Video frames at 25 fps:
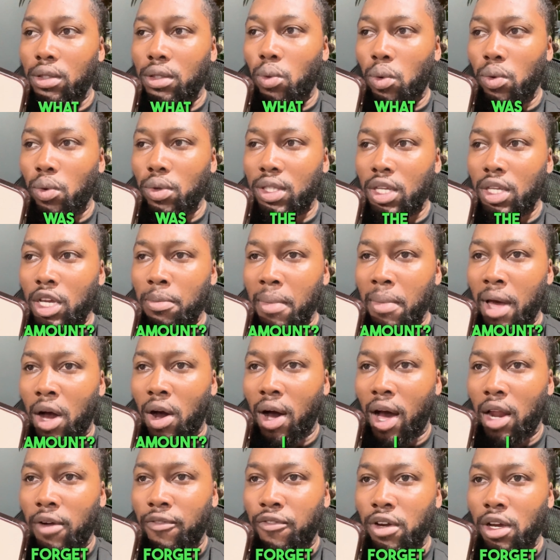What was the amount?
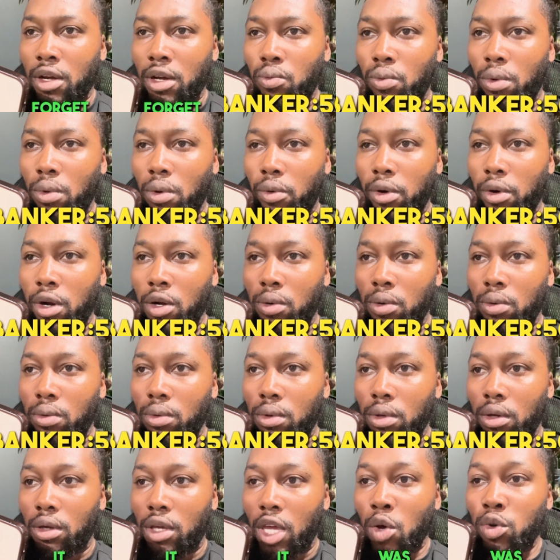I forget what it
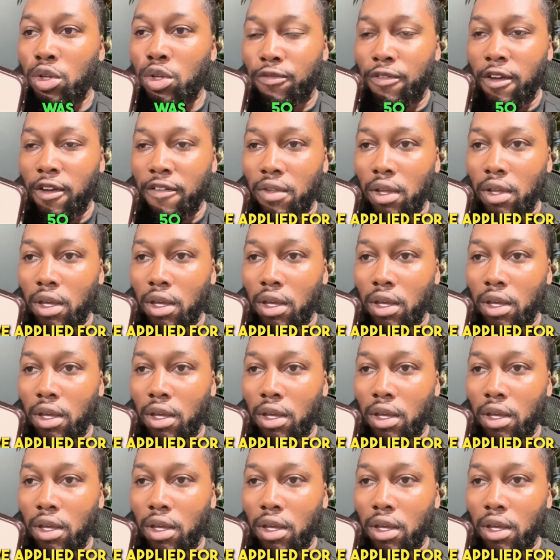was 50.